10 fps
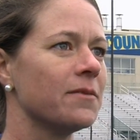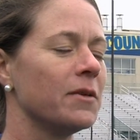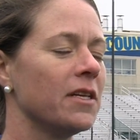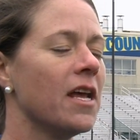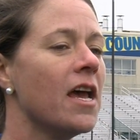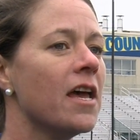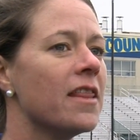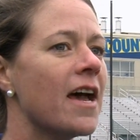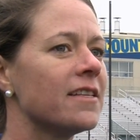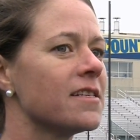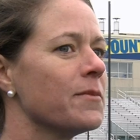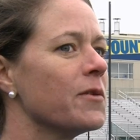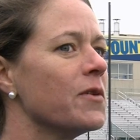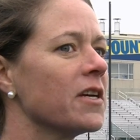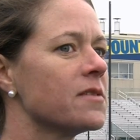I mean, that's
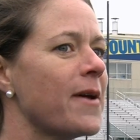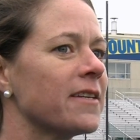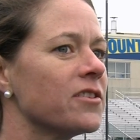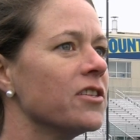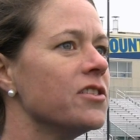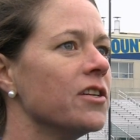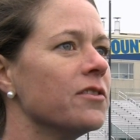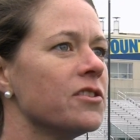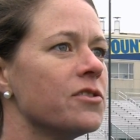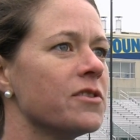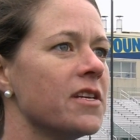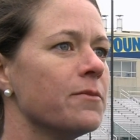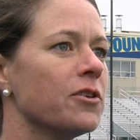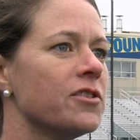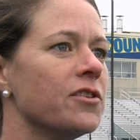something we expect her to do and she was
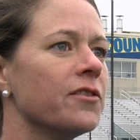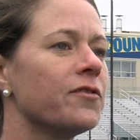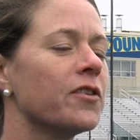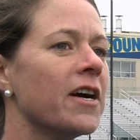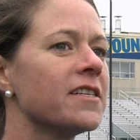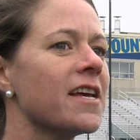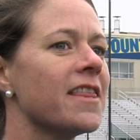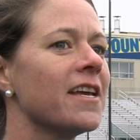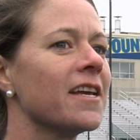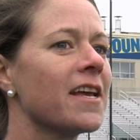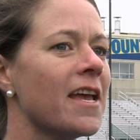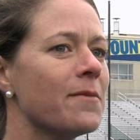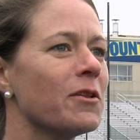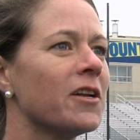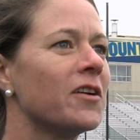able to do it for us. I think it
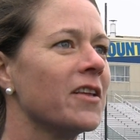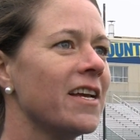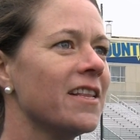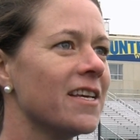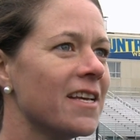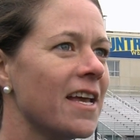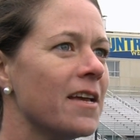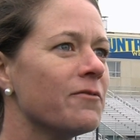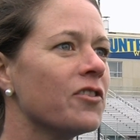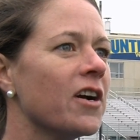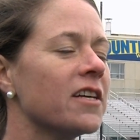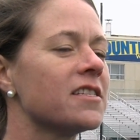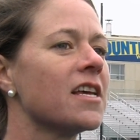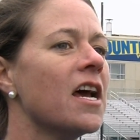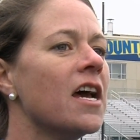came a little late in the game for
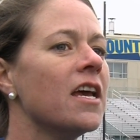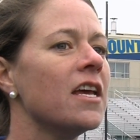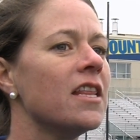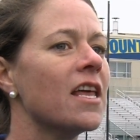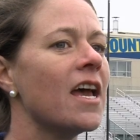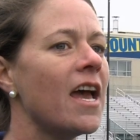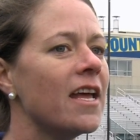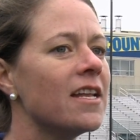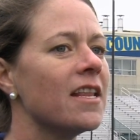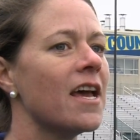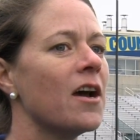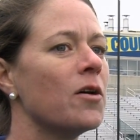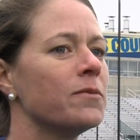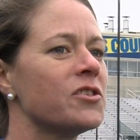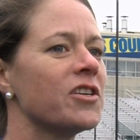us in the end and that
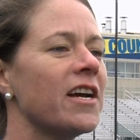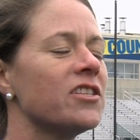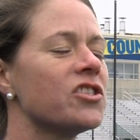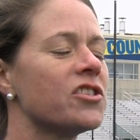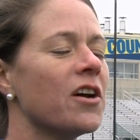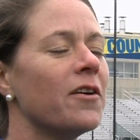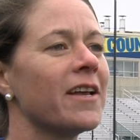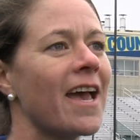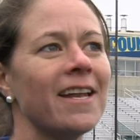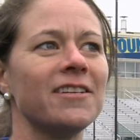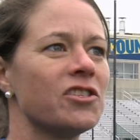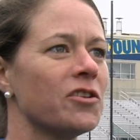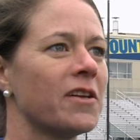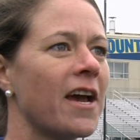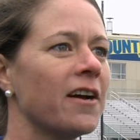home stretch. So again, it
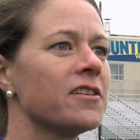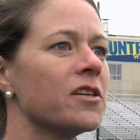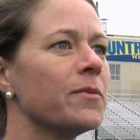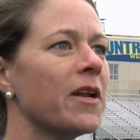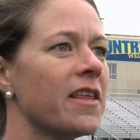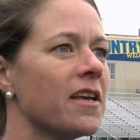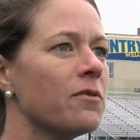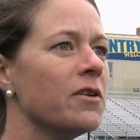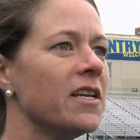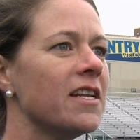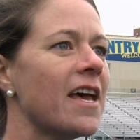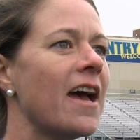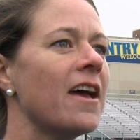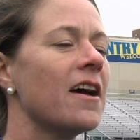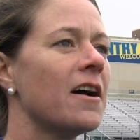showed character, but I think we need
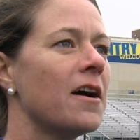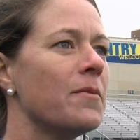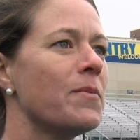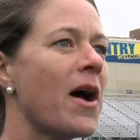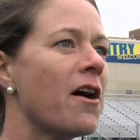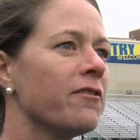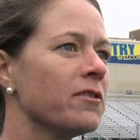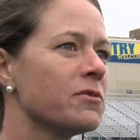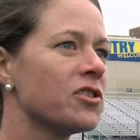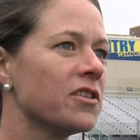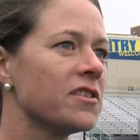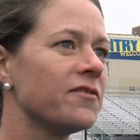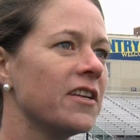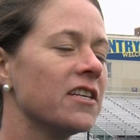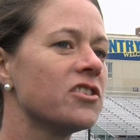that um, power from start to
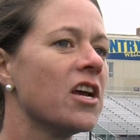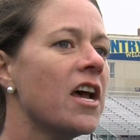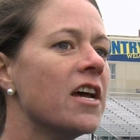finish.